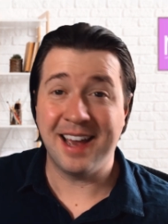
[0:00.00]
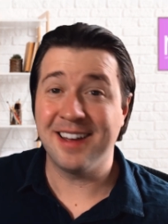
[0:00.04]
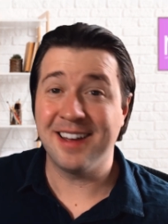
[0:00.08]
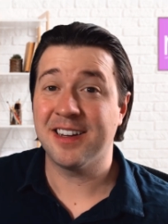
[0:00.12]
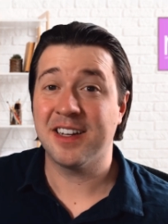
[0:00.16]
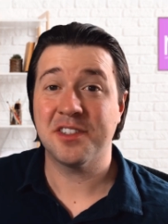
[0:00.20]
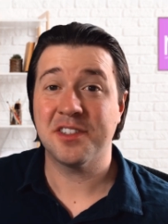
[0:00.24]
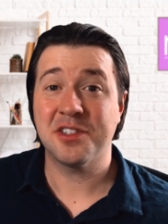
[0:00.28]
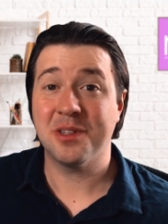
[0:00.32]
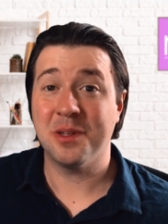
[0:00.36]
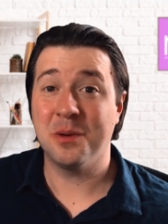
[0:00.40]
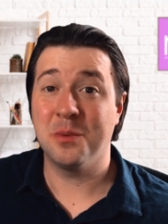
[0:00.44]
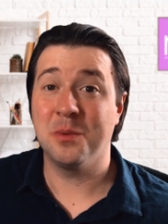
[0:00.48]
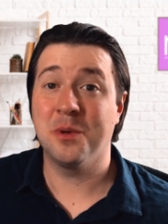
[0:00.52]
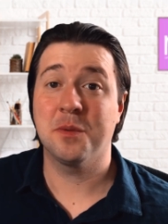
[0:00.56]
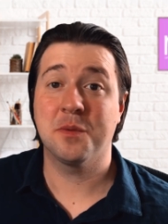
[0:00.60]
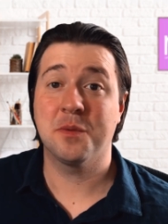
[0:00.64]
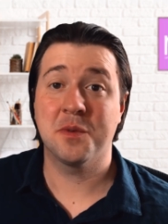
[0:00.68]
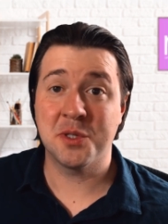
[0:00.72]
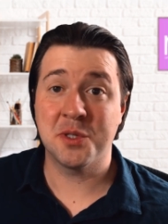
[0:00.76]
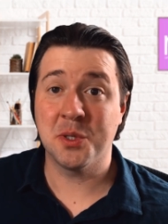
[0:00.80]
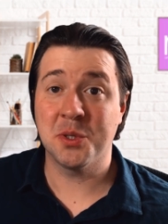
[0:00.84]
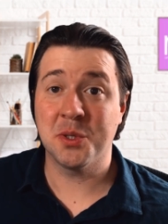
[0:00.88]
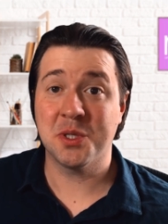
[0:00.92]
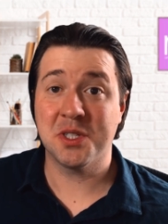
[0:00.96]
and actually what
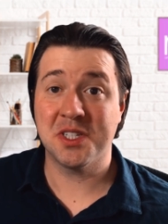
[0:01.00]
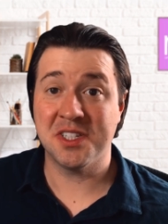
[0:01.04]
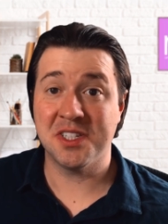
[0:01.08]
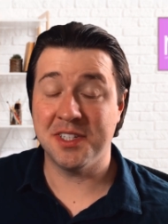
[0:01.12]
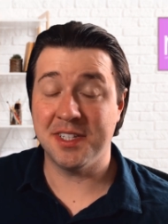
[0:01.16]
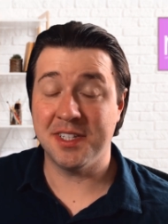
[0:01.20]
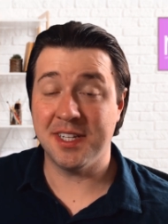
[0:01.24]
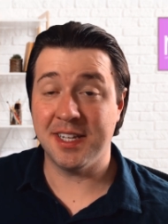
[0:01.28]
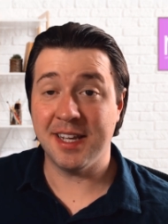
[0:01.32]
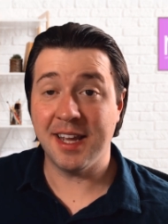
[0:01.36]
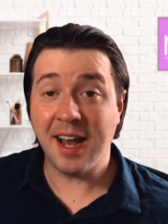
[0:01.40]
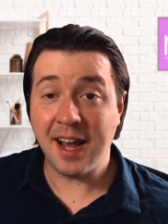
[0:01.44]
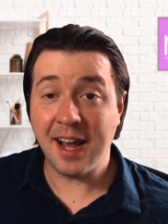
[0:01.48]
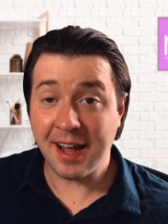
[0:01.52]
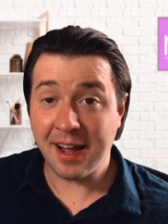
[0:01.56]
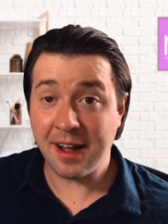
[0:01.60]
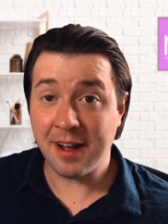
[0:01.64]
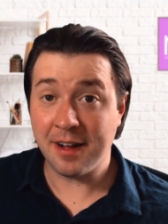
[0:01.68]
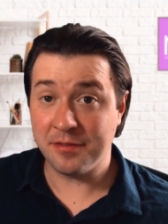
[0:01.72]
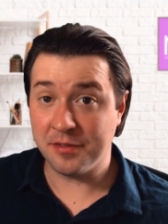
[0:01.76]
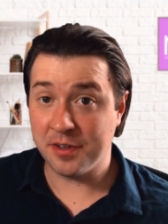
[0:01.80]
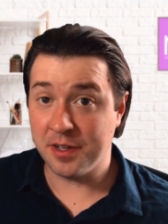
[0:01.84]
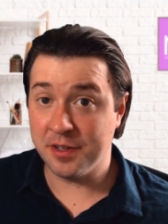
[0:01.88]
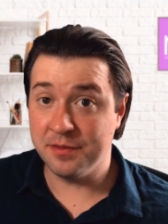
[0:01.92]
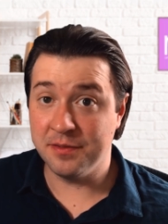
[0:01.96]
resources do you
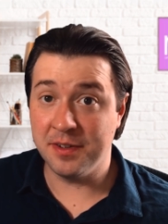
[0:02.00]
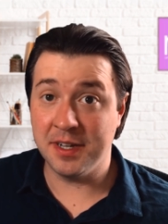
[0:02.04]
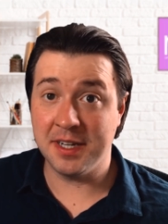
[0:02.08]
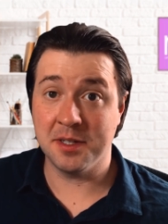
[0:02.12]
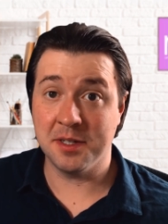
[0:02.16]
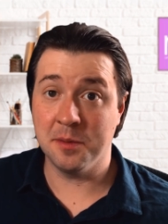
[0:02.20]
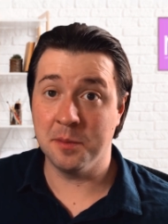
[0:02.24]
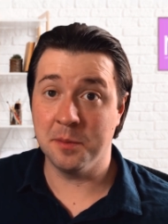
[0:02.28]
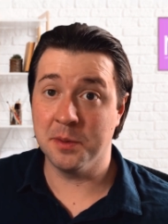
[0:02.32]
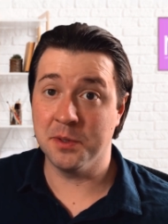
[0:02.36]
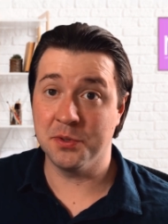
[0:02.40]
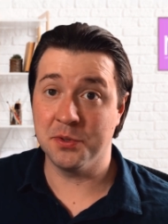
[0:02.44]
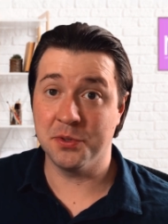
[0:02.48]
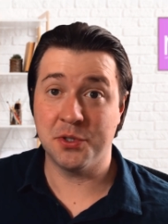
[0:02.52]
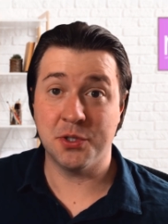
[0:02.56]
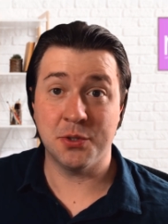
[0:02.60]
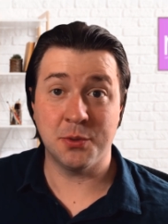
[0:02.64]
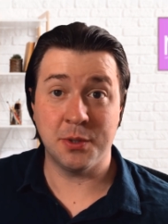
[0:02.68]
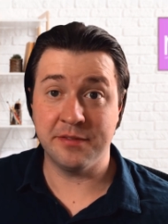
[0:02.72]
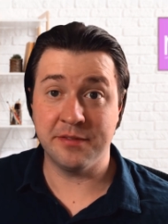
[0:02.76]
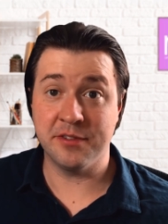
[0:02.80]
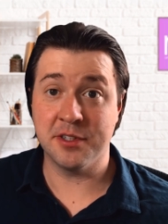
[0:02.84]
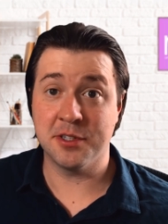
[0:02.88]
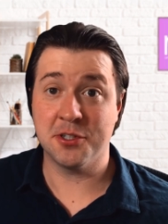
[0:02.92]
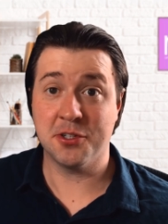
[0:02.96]
have available to
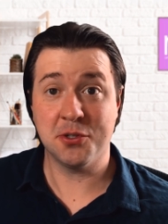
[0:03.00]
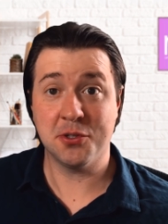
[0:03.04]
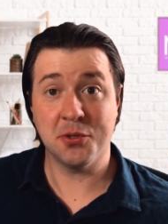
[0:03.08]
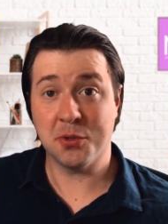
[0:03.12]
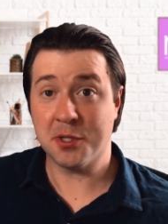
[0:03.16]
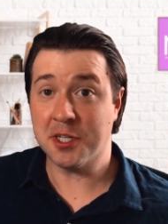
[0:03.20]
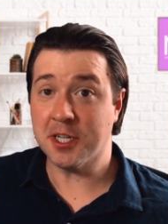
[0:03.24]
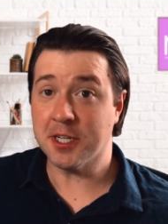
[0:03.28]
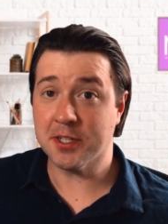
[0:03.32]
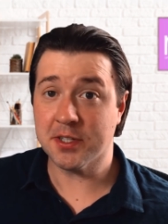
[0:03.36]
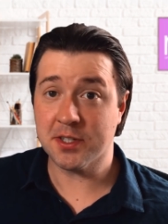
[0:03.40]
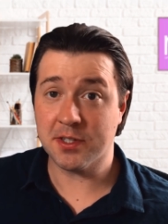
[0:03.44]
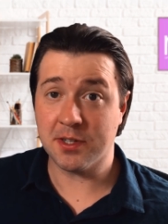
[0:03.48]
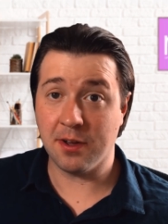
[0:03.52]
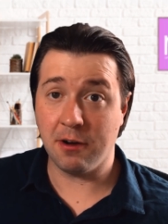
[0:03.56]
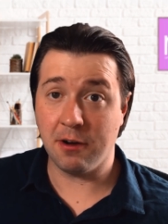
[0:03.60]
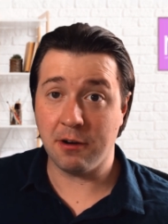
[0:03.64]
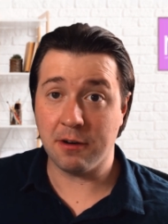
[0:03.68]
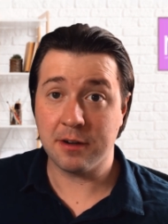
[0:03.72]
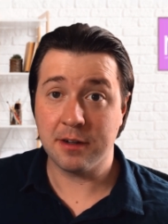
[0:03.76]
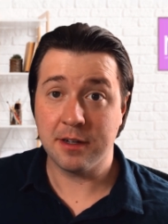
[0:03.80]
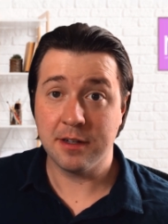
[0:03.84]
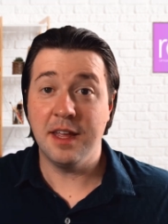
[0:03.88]
even store your stock.